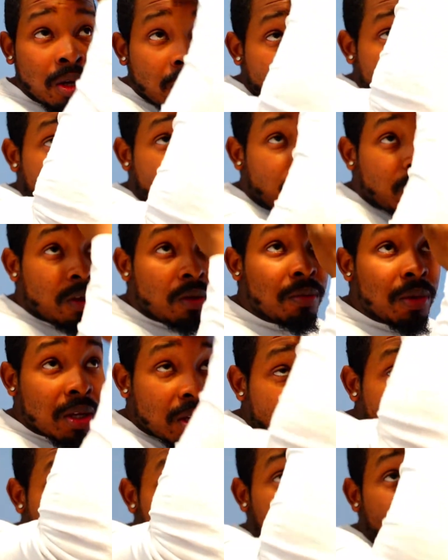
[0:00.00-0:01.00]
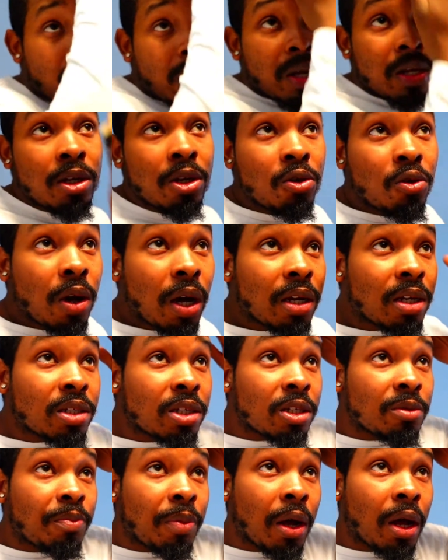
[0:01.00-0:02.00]
You feel me? Cause that's how I do. I could
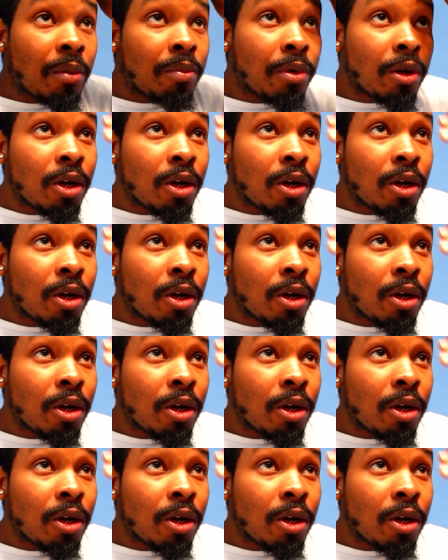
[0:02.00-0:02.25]
just pop